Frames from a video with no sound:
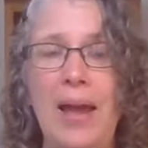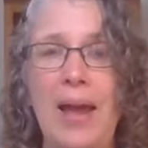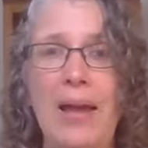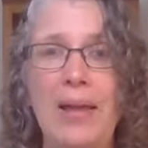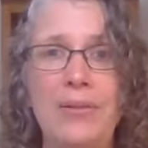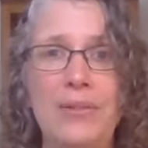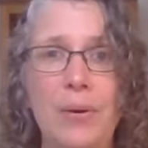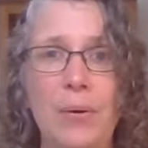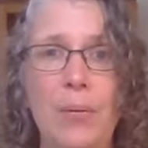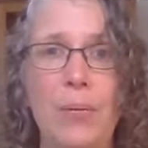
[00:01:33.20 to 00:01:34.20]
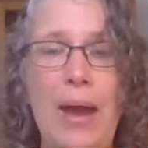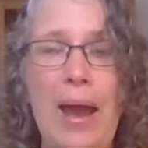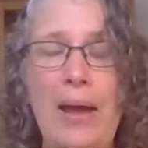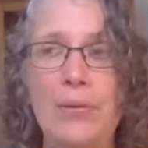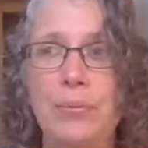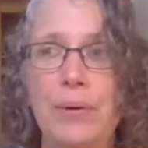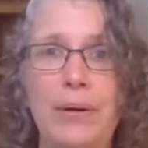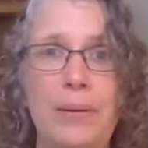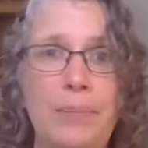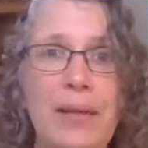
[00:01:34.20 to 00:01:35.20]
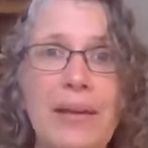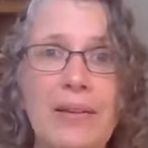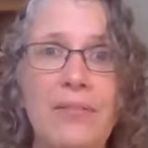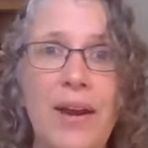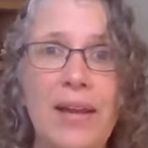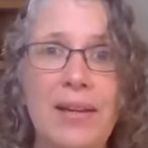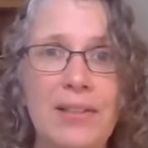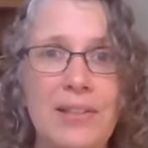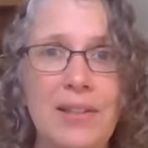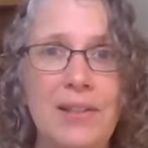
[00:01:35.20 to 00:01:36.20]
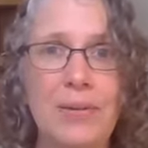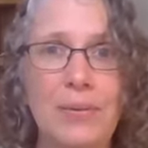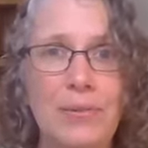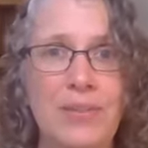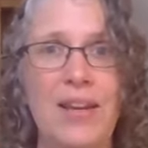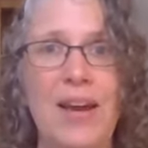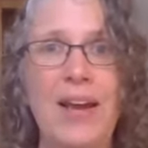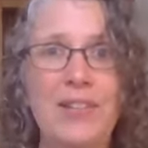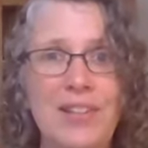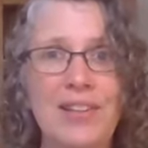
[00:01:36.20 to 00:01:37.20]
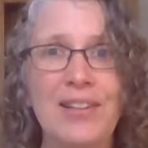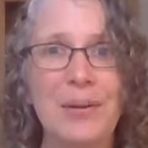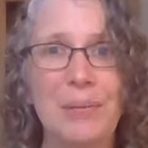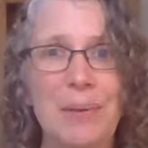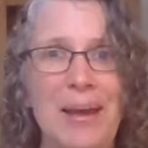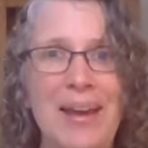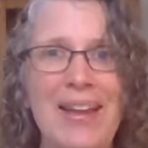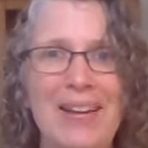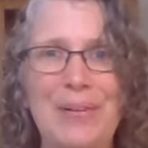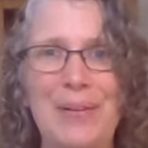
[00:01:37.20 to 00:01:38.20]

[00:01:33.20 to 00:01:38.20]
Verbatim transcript: And so as we're being invited to lose touch a little bit